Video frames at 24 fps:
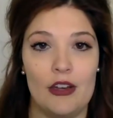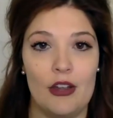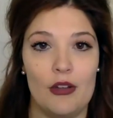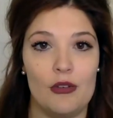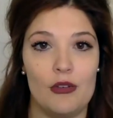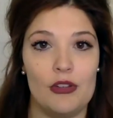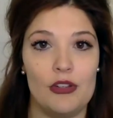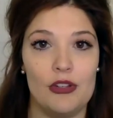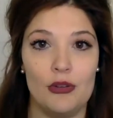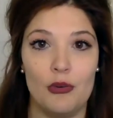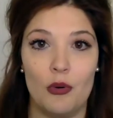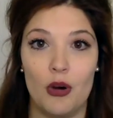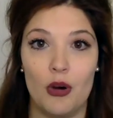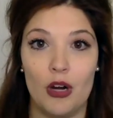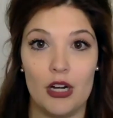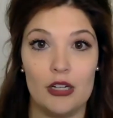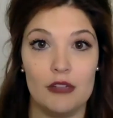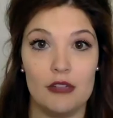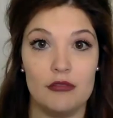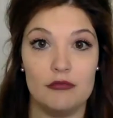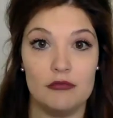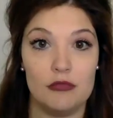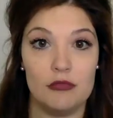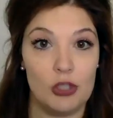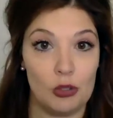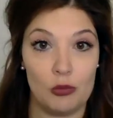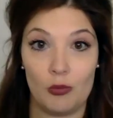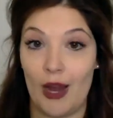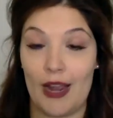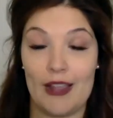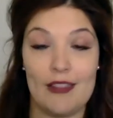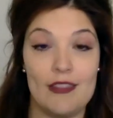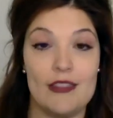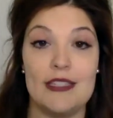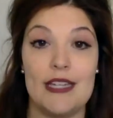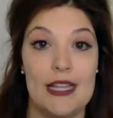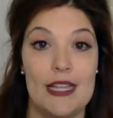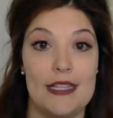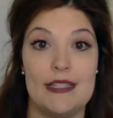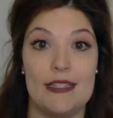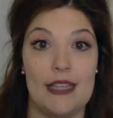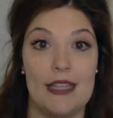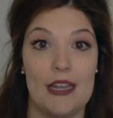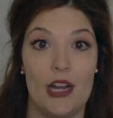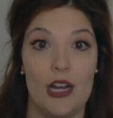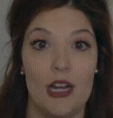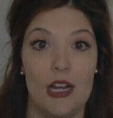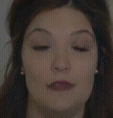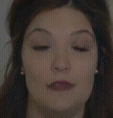you're right in the dead center.